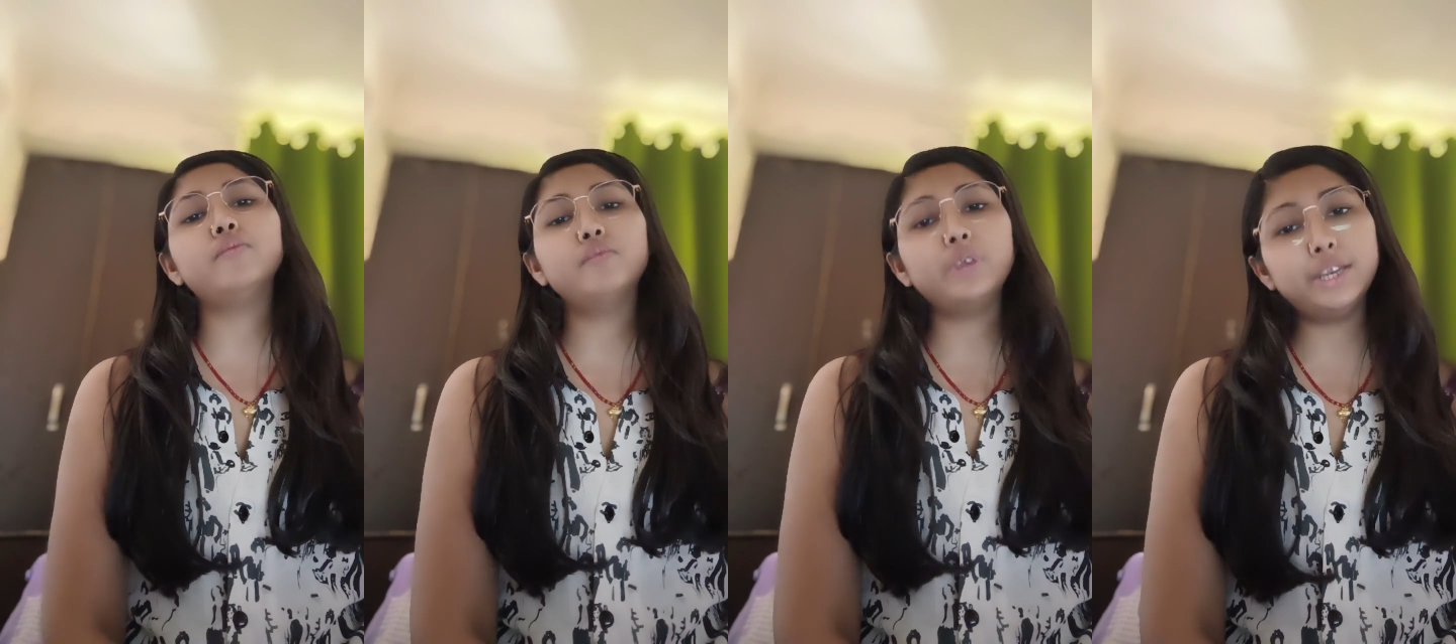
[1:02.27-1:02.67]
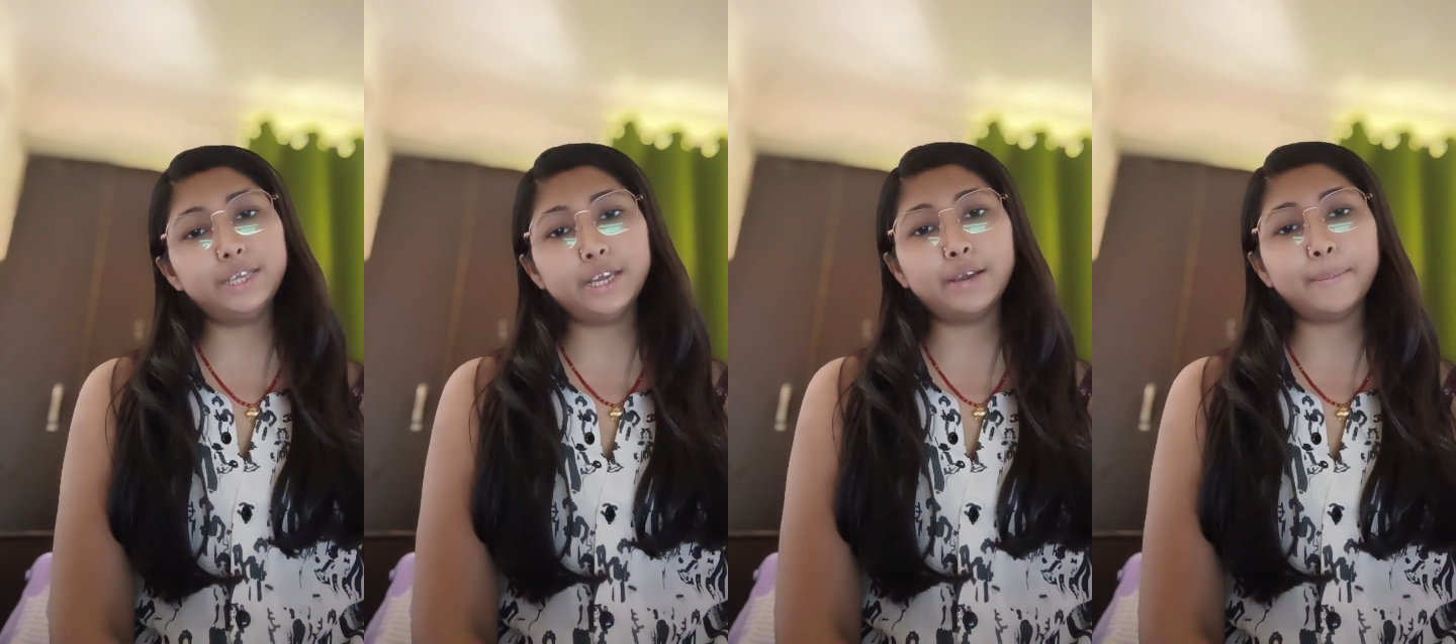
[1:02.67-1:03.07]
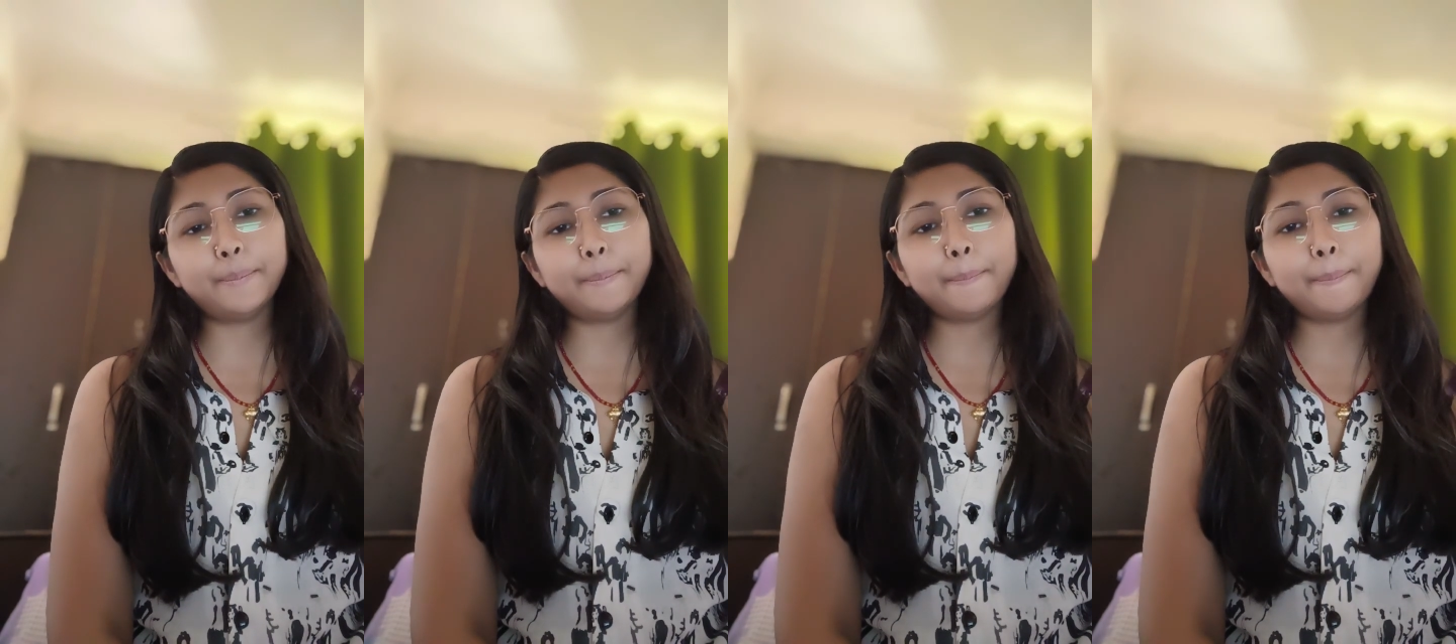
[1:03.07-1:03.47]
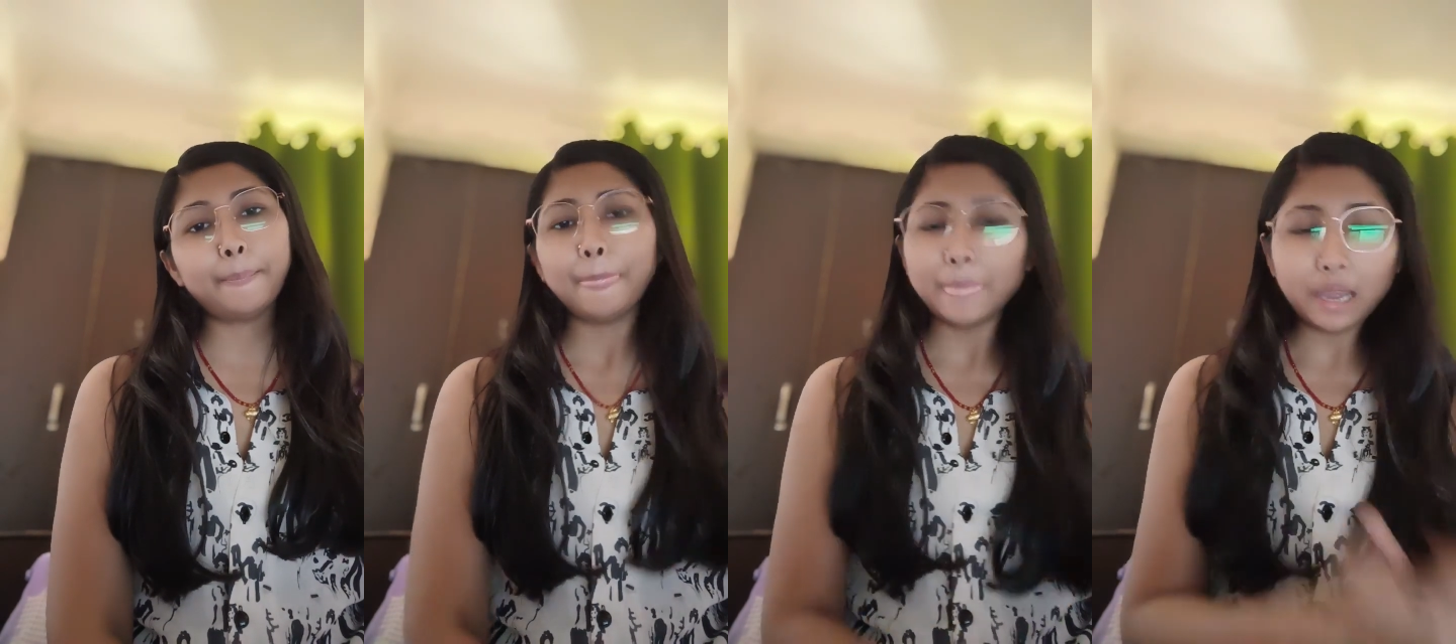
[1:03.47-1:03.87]
India?
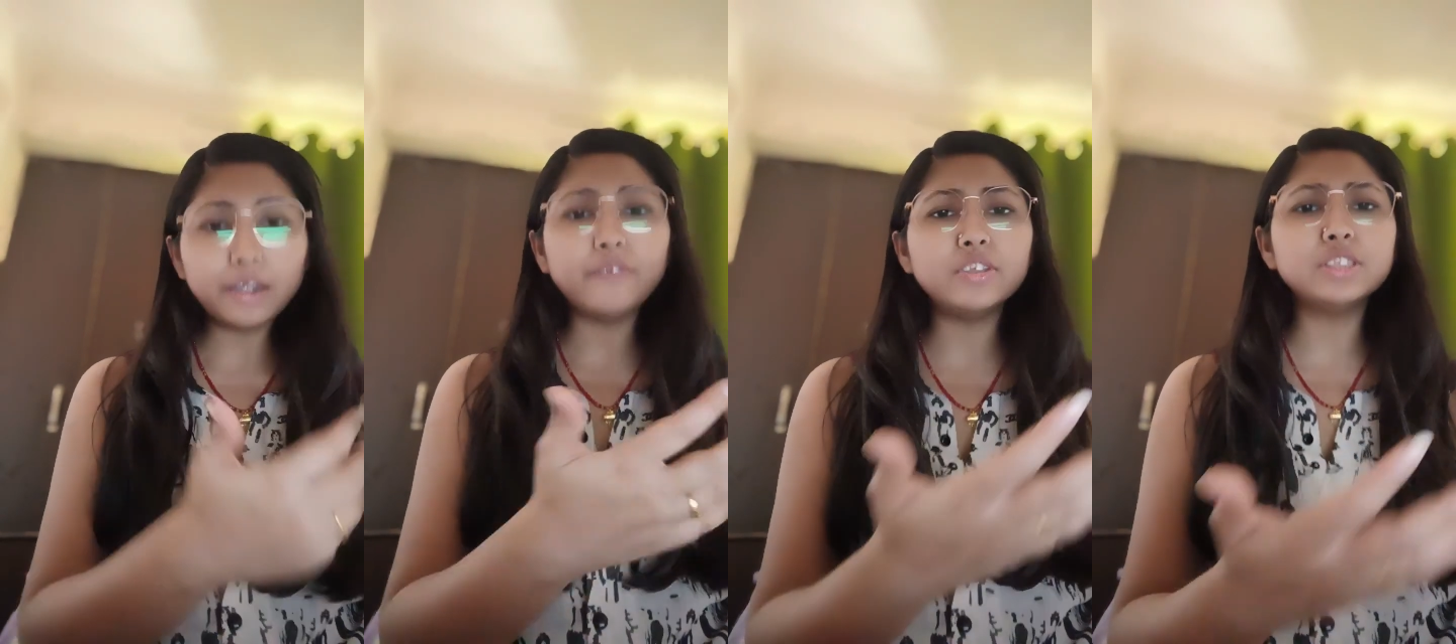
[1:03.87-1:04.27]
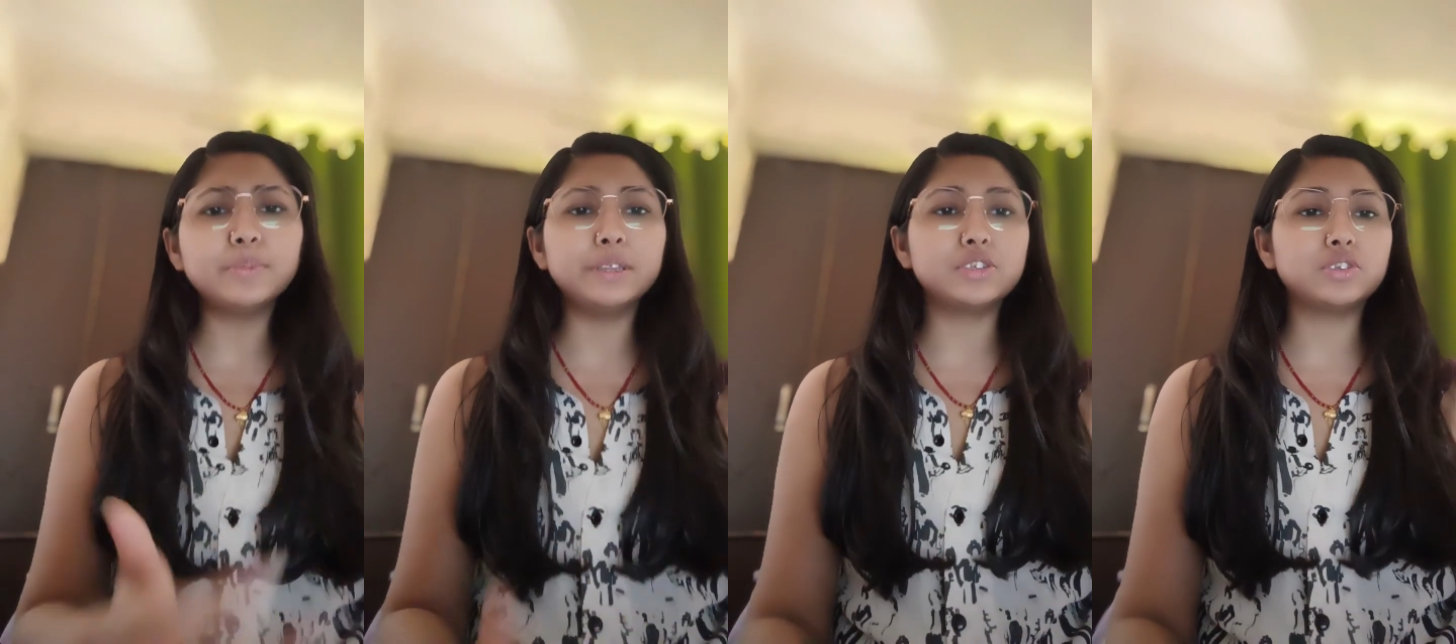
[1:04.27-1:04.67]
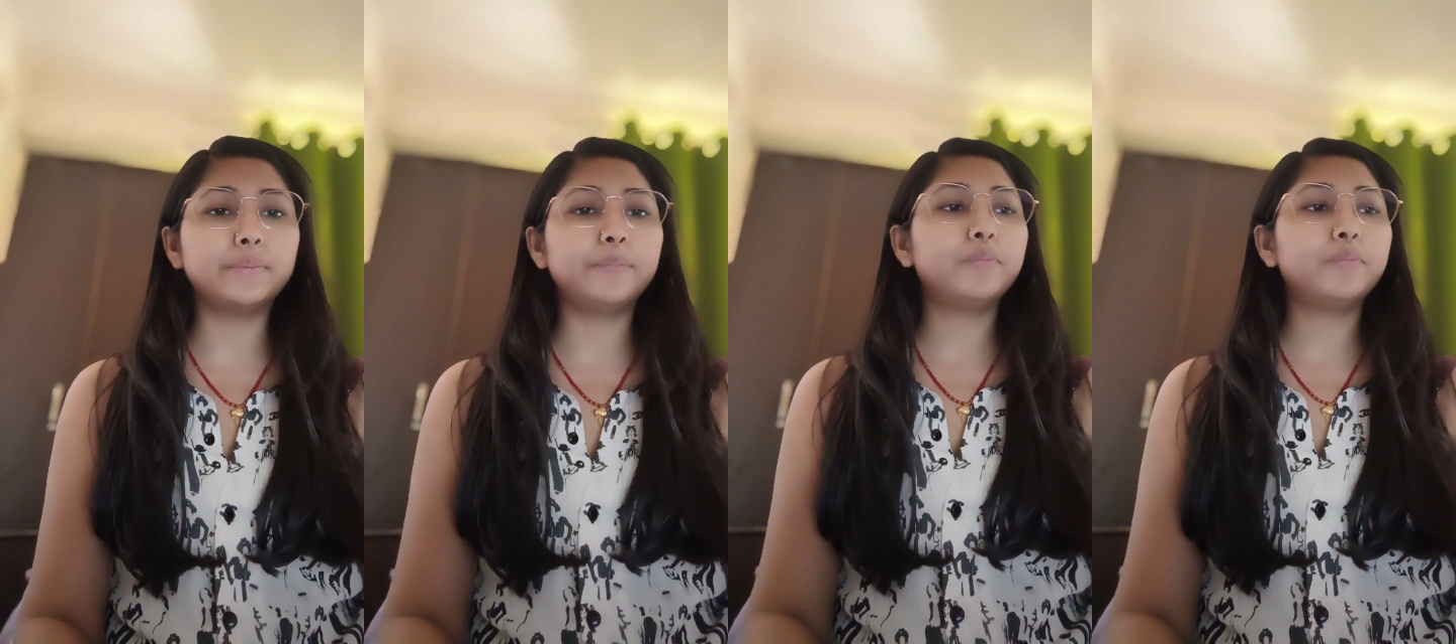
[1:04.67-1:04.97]
Defense Minister.